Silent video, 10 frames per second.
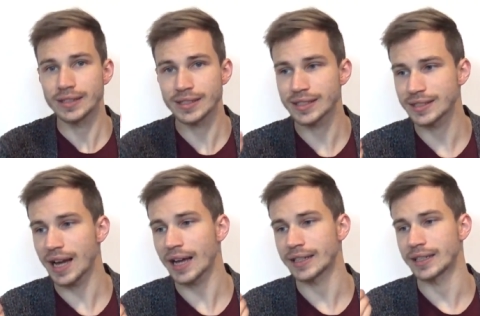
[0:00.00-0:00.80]
this is
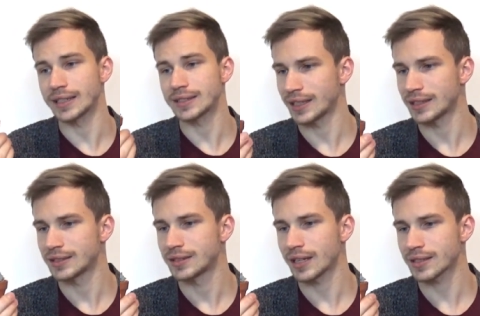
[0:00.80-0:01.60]
tiny, it,
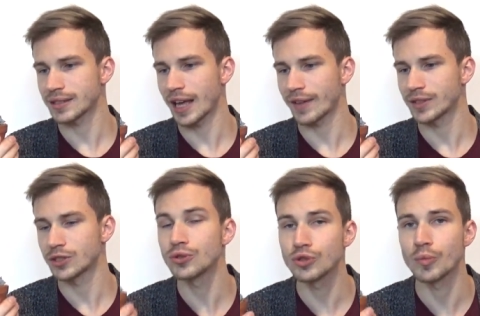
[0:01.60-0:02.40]
it doesn't
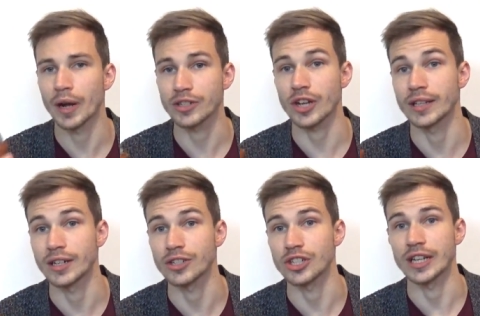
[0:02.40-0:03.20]
have too much
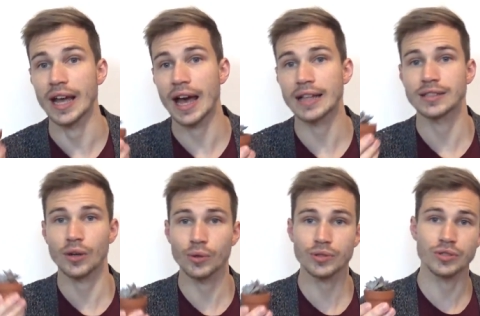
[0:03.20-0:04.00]
energy. And
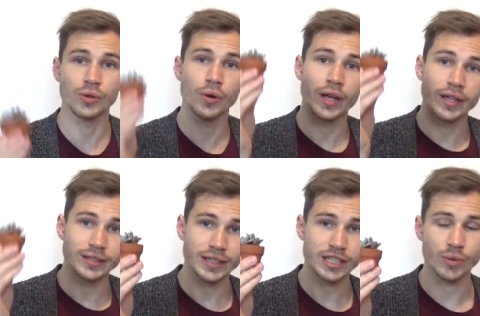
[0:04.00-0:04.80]
also
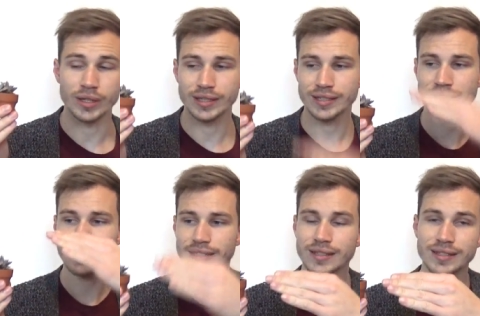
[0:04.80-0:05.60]
this one,
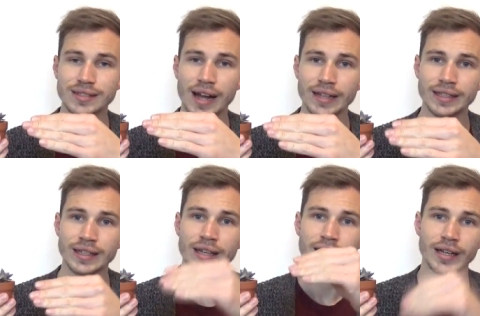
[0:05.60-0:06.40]
since it's
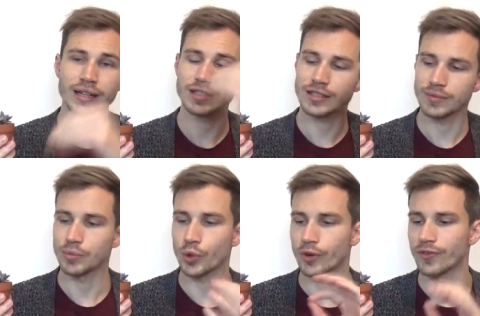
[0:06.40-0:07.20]
tiny, it's
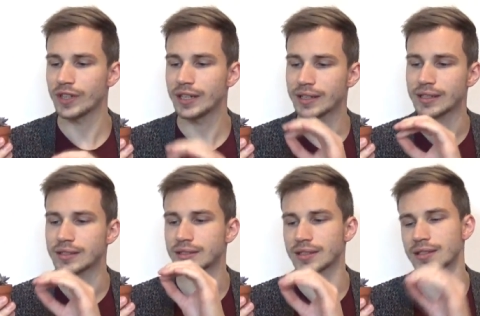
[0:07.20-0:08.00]
more weak,
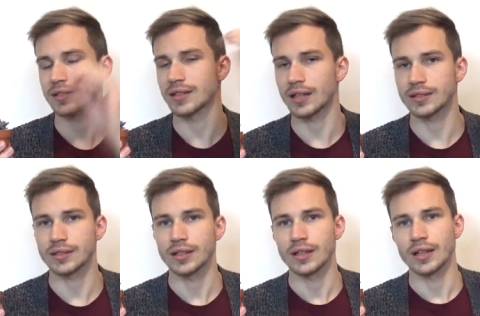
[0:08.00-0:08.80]
and it's not